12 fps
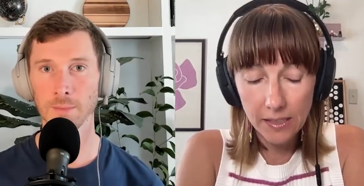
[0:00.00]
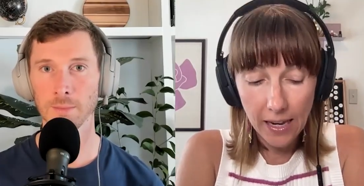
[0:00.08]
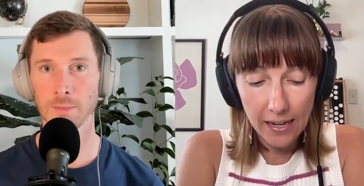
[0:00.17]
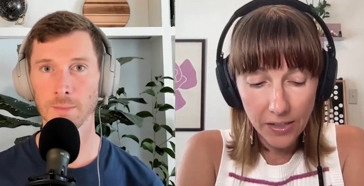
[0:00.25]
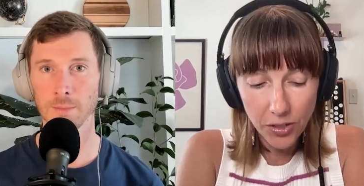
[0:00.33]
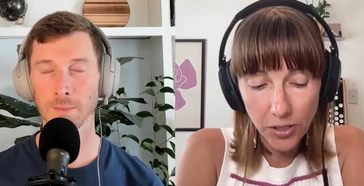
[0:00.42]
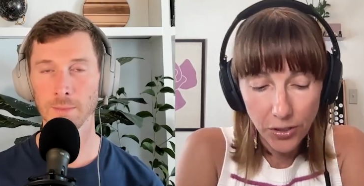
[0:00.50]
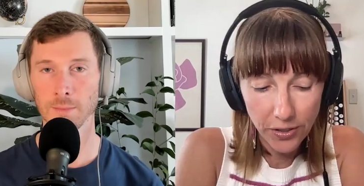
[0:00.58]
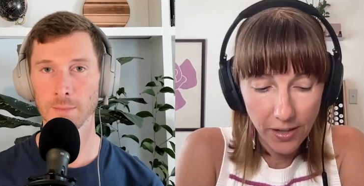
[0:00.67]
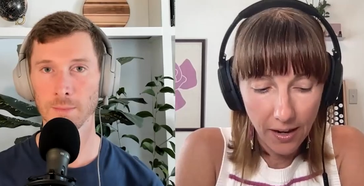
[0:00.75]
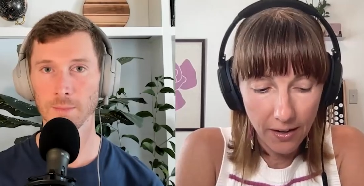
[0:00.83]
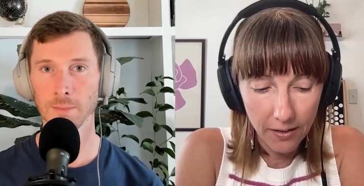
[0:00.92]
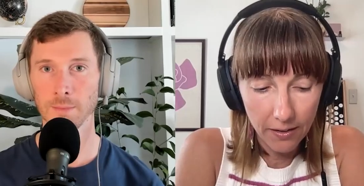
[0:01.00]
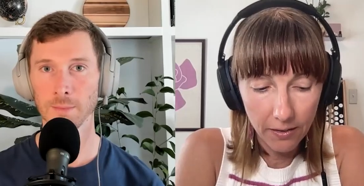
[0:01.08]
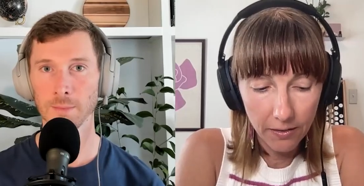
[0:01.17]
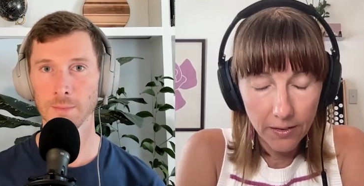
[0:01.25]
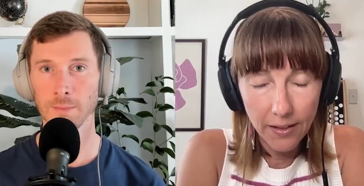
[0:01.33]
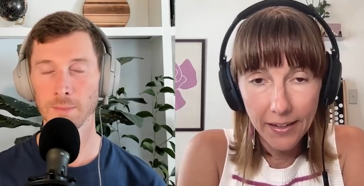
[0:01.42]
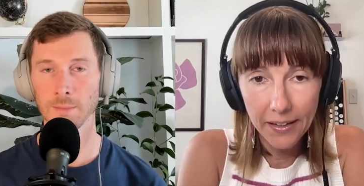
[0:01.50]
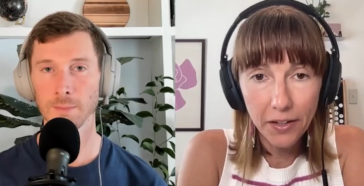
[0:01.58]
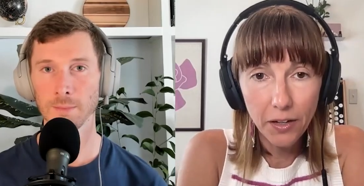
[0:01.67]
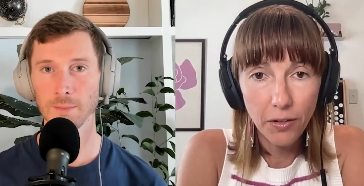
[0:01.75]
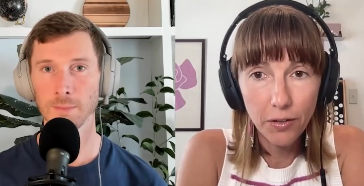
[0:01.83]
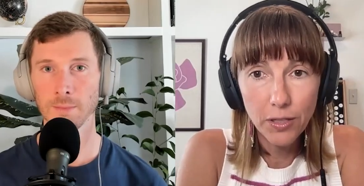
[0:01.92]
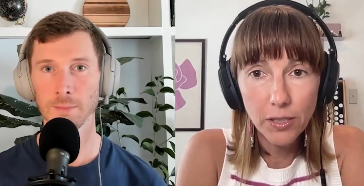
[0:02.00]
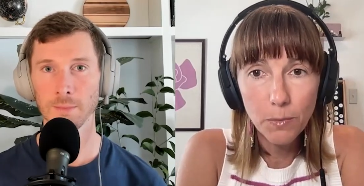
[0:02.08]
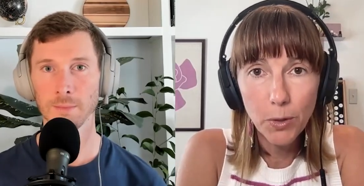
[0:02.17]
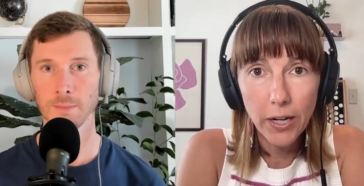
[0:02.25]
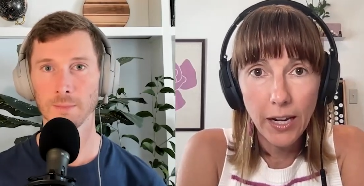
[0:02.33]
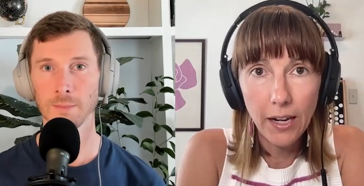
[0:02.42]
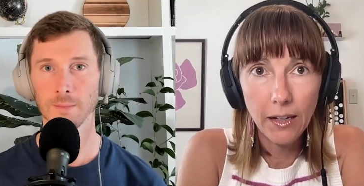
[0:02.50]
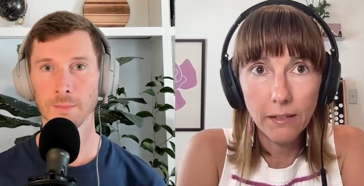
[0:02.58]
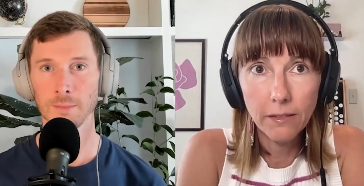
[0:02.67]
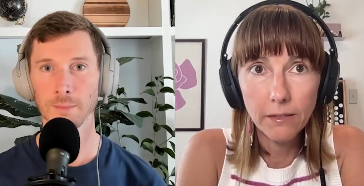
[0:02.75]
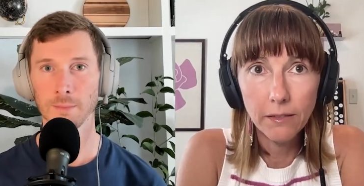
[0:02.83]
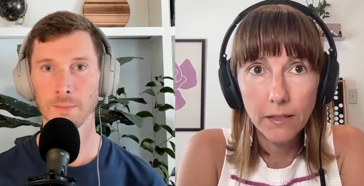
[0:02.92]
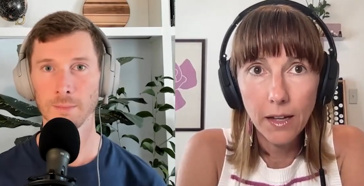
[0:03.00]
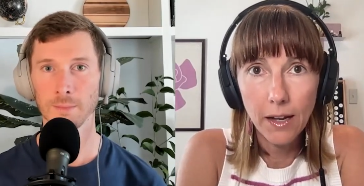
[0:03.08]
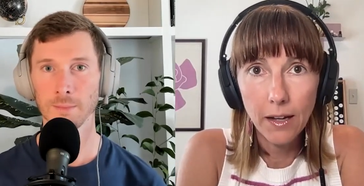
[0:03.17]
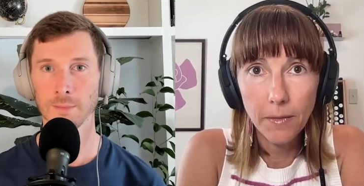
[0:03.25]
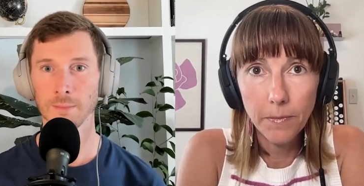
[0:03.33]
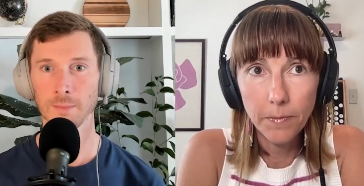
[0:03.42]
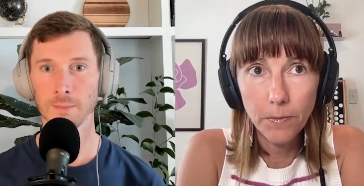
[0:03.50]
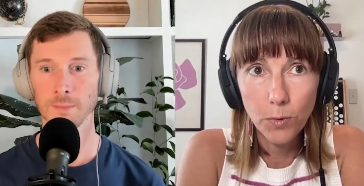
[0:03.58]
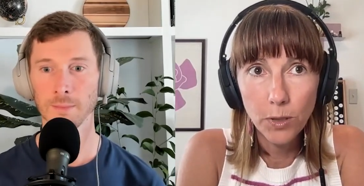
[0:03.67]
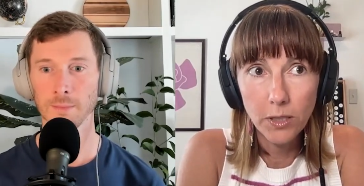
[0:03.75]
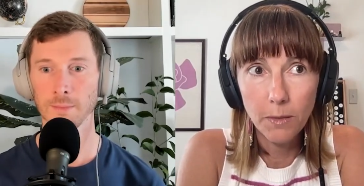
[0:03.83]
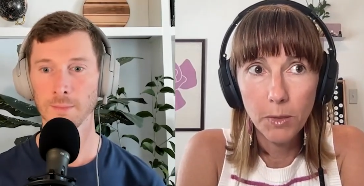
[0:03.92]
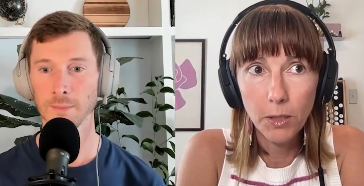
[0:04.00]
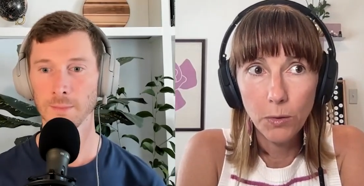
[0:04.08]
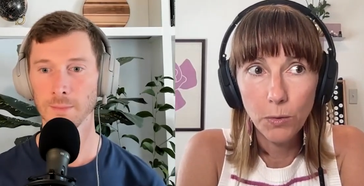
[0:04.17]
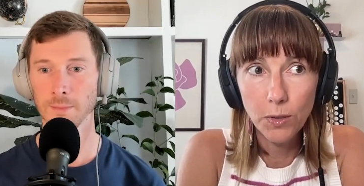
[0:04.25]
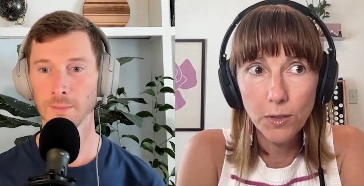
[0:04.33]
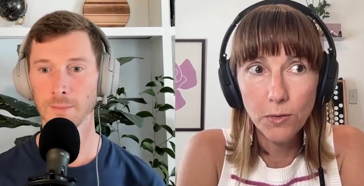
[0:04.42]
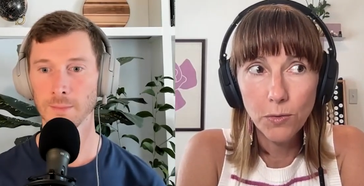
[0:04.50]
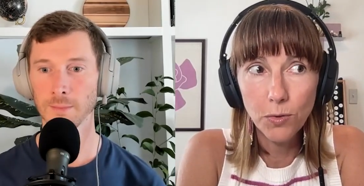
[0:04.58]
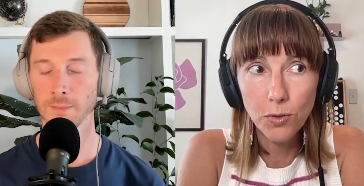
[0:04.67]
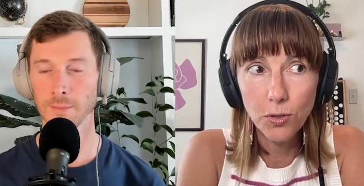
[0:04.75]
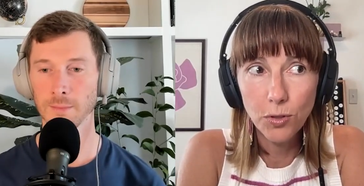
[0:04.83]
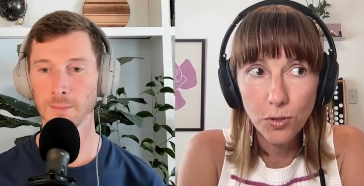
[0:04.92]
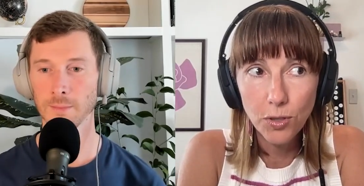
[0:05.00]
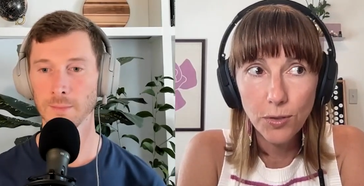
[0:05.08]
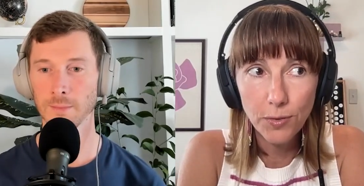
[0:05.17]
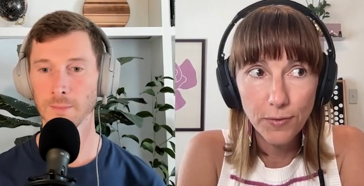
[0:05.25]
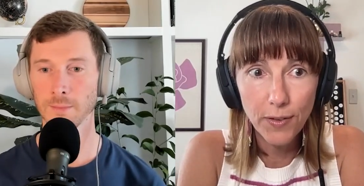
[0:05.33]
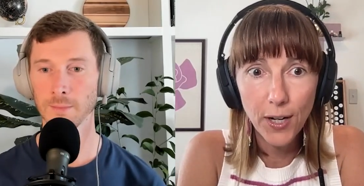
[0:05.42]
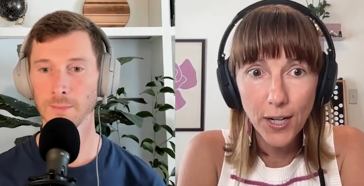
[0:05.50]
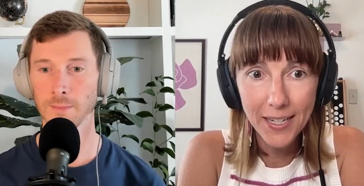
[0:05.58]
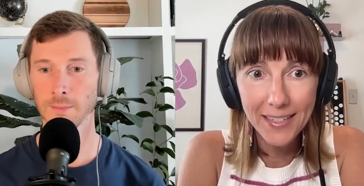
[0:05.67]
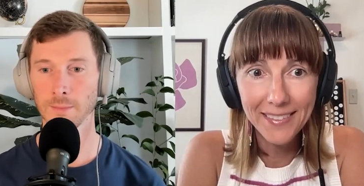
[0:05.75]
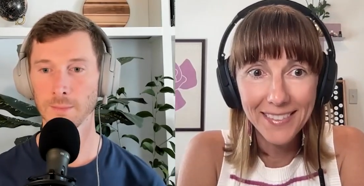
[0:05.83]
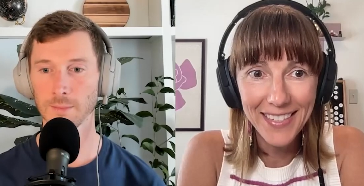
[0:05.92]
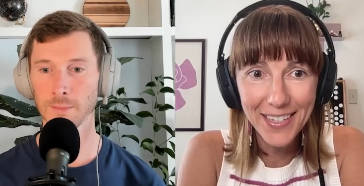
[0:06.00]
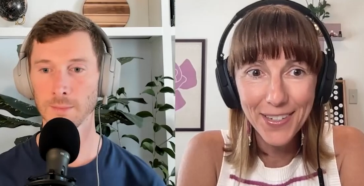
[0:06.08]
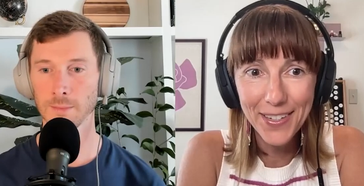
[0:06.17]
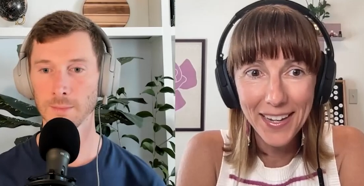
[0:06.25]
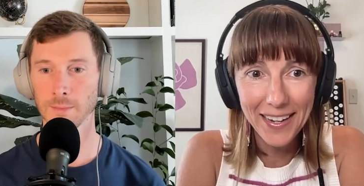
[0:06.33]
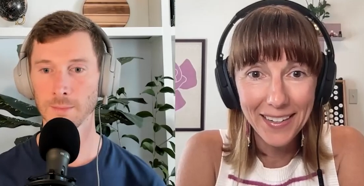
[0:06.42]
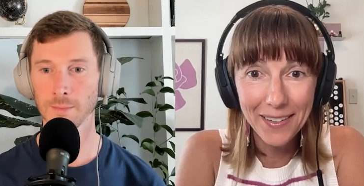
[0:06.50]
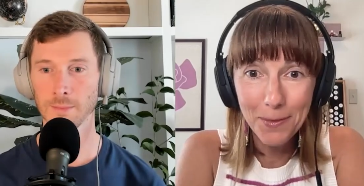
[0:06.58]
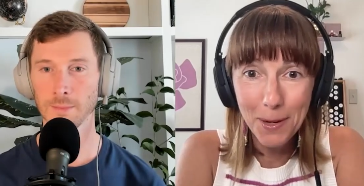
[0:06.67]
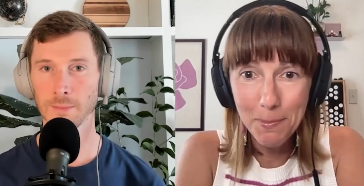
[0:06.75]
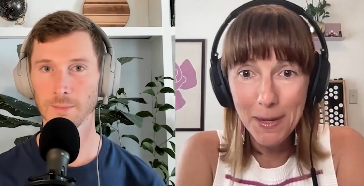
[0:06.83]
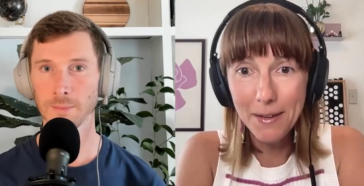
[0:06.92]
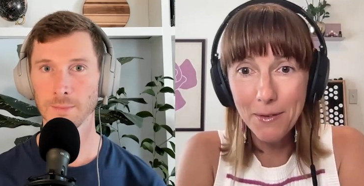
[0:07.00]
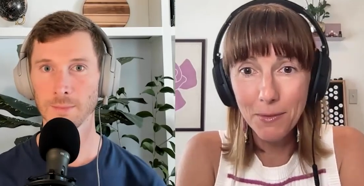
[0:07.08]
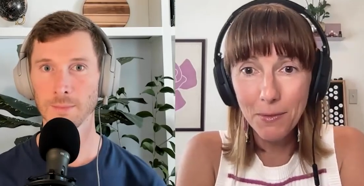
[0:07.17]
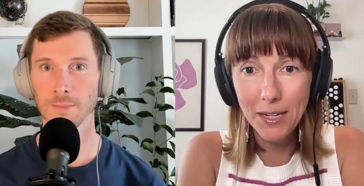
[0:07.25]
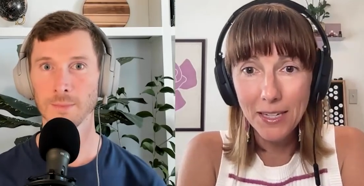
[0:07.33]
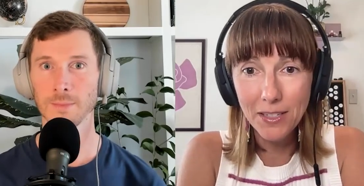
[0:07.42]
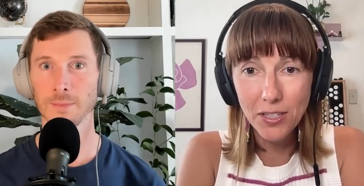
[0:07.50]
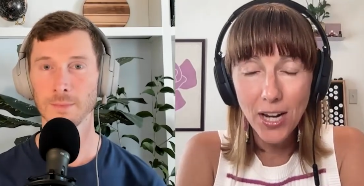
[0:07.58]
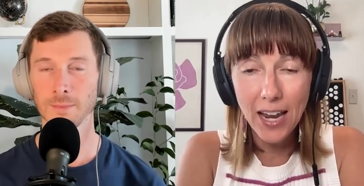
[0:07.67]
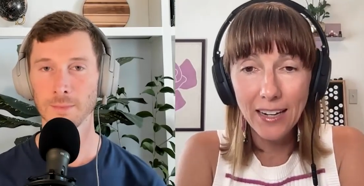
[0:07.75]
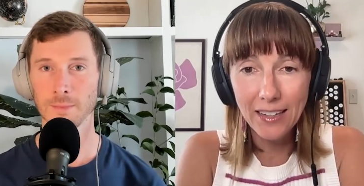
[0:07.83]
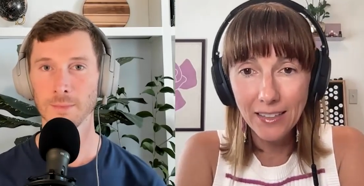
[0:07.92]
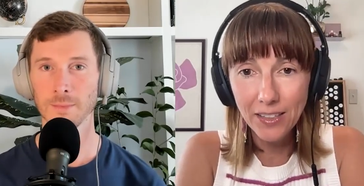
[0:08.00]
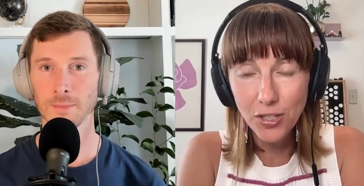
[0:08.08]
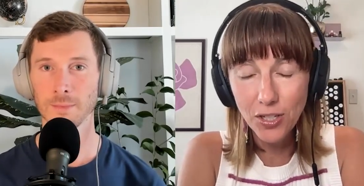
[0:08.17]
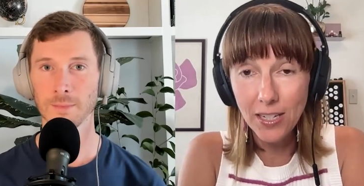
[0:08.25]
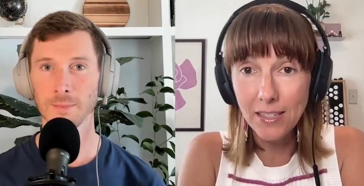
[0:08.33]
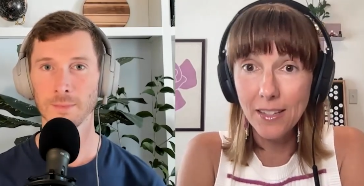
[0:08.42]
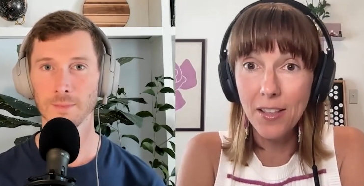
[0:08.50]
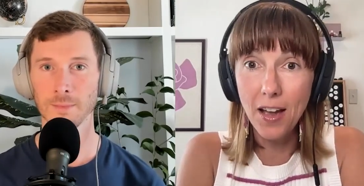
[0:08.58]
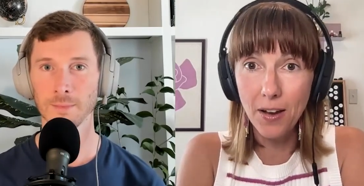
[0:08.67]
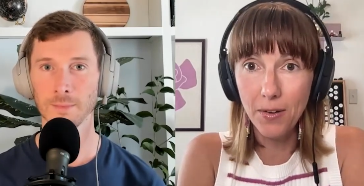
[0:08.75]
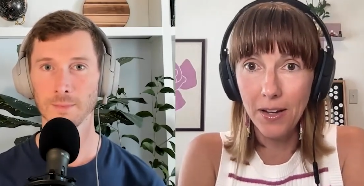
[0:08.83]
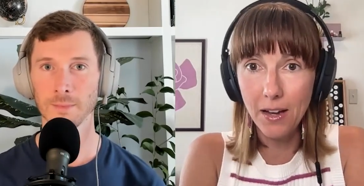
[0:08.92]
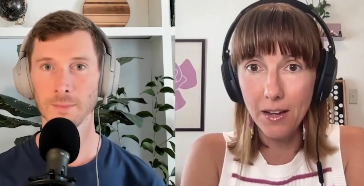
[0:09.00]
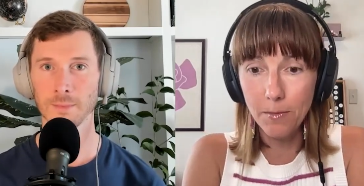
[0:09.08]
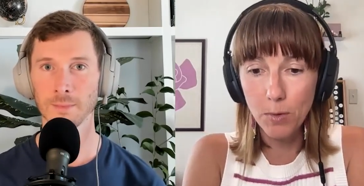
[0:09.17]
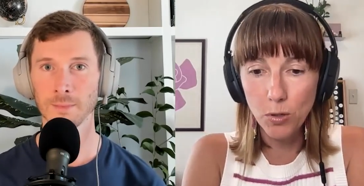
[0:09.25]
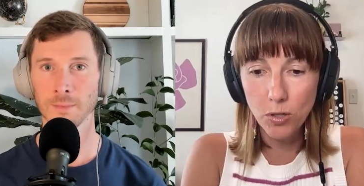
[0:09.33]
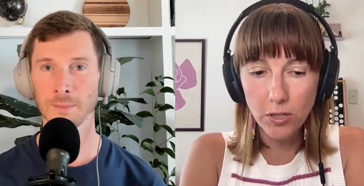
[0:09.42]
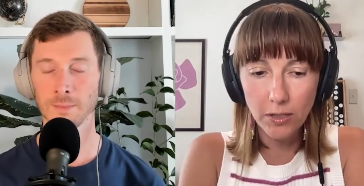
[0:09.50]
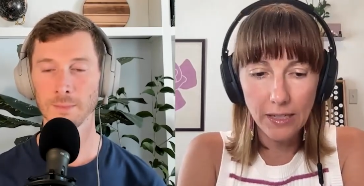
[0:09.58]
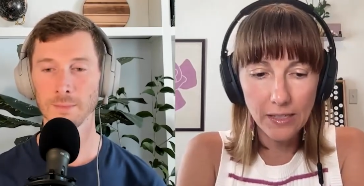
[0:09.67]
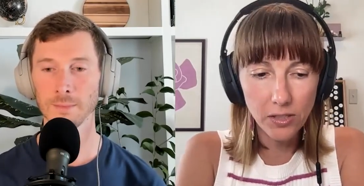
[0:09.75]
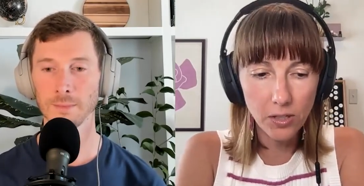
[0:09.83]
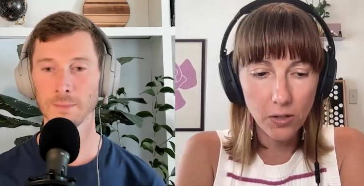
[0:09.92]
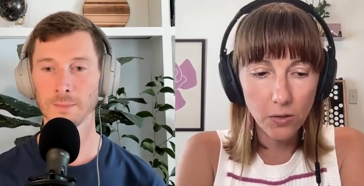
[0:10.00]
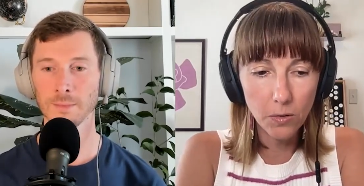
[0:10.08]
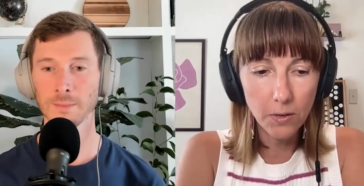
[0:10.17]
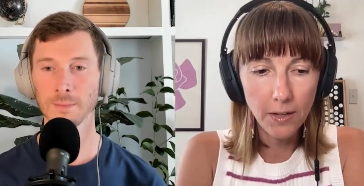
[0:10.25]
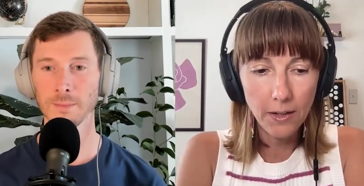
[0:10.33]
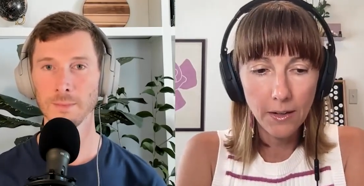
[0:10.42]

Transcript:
Speaker 1: I actually just had a client call this morning um, with someone who was she was very teary eyed and weepy when we chatted because she has a lot going on emotionally. So